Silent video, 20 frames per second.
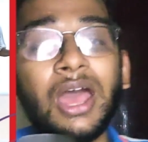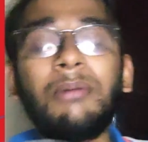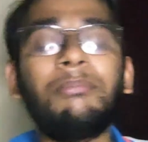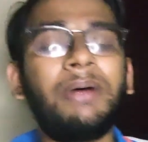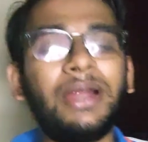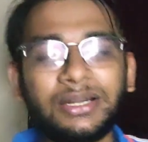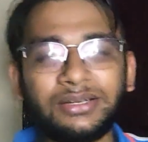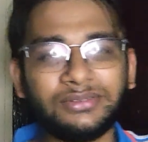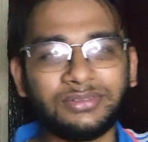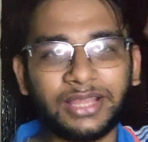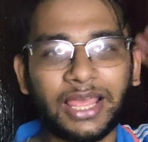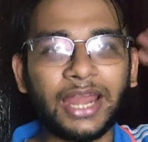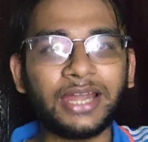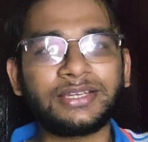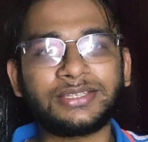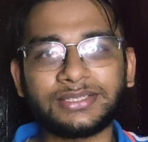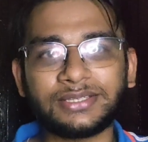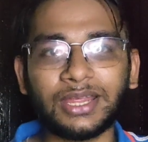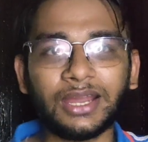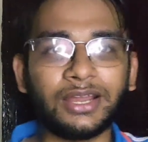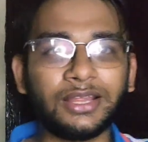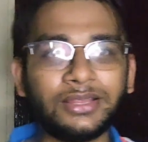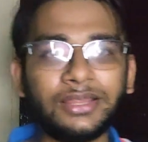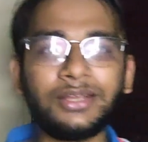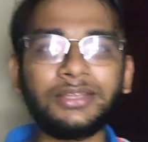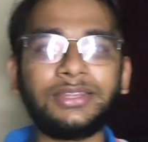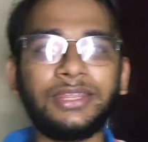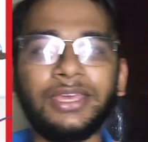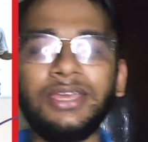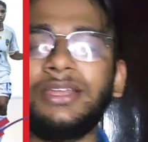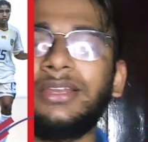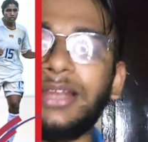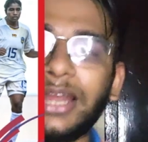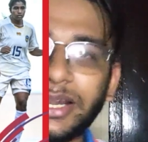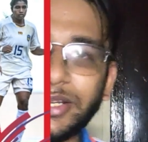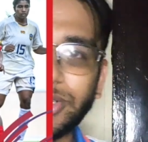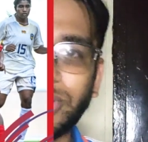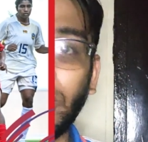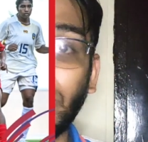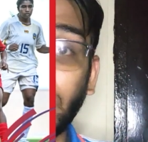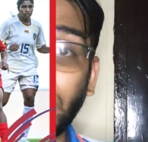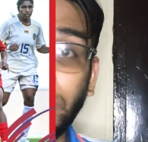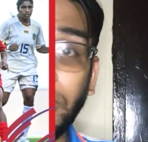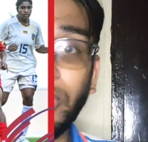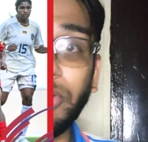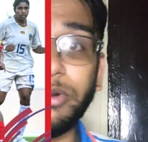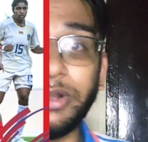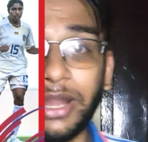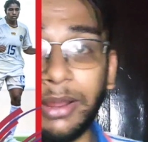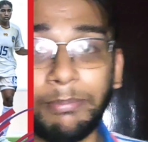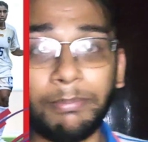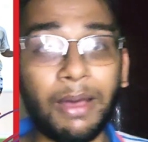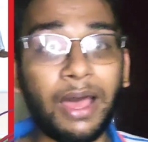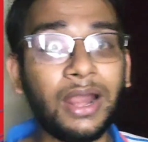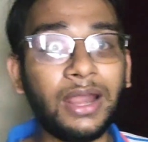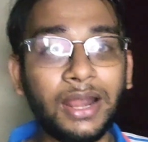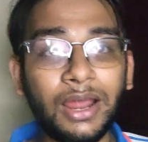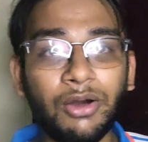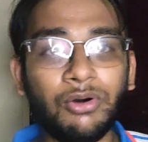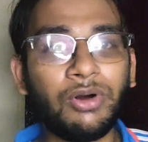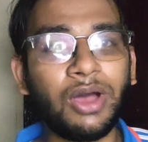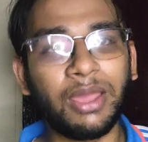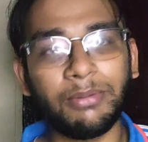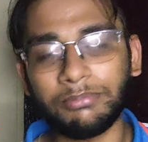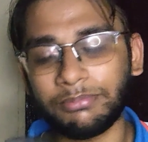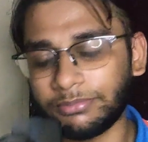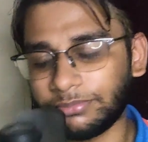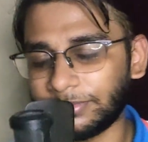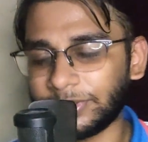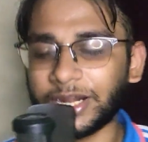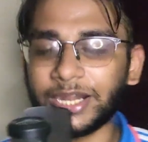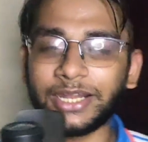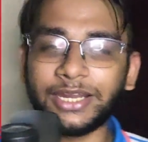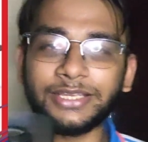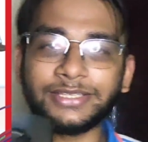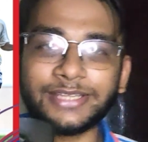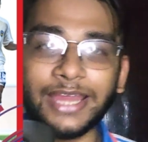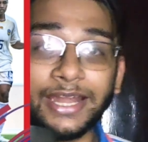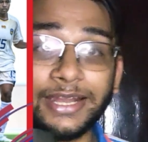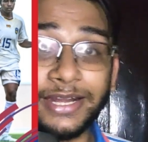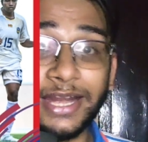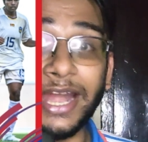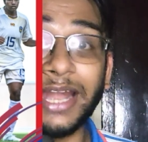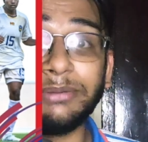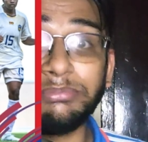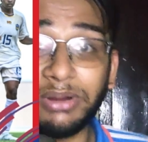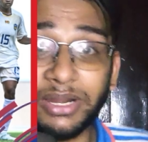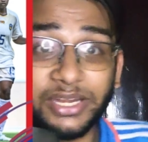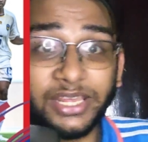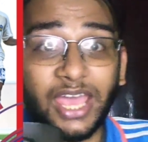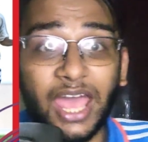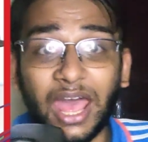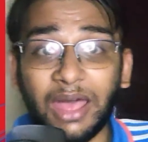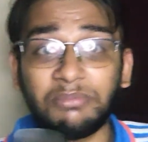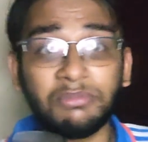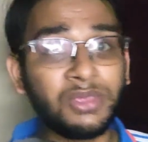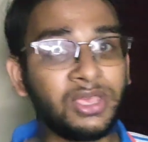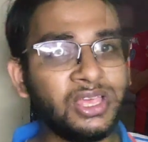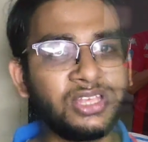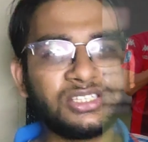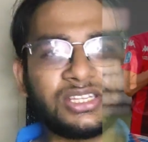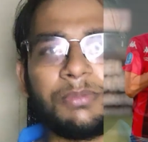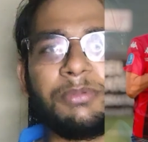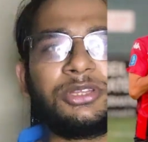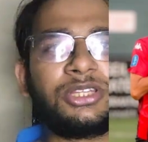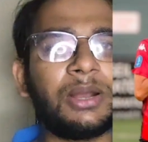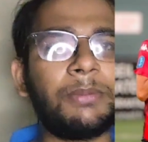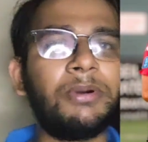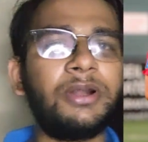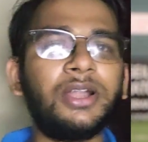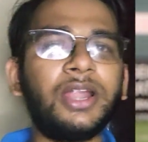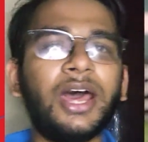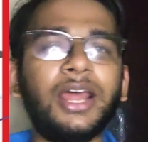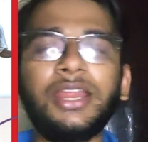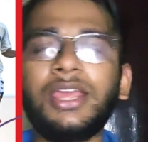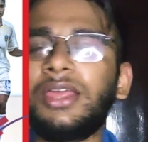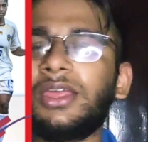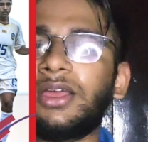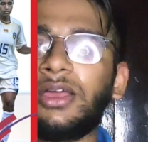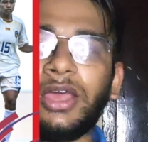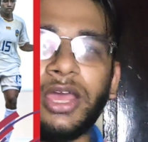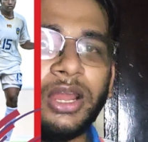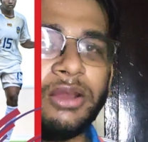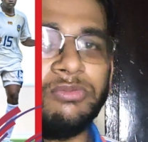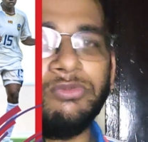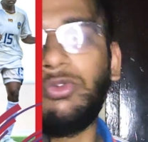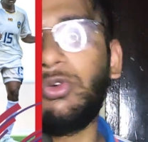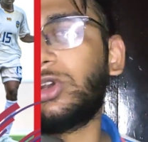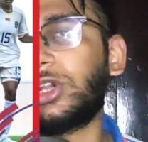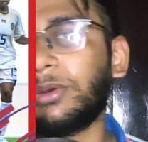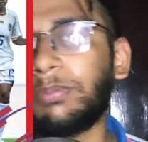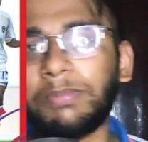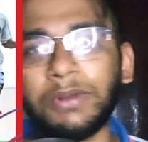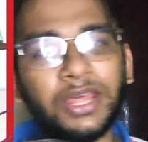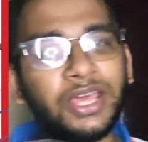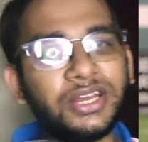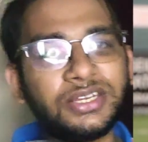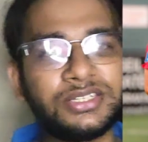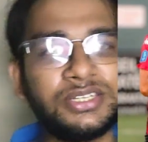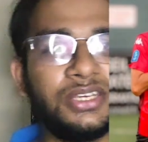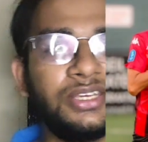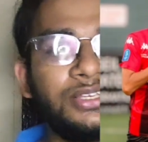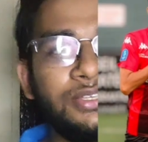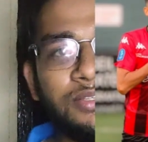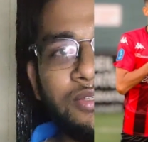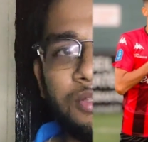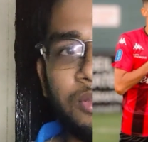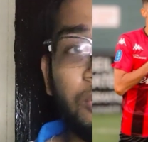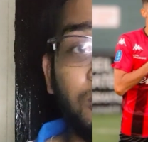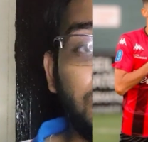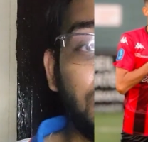But that's another thing. Let's talk about Nepal now. I'm getting sidetracked, but Sabitra Bhandari, what a player she is.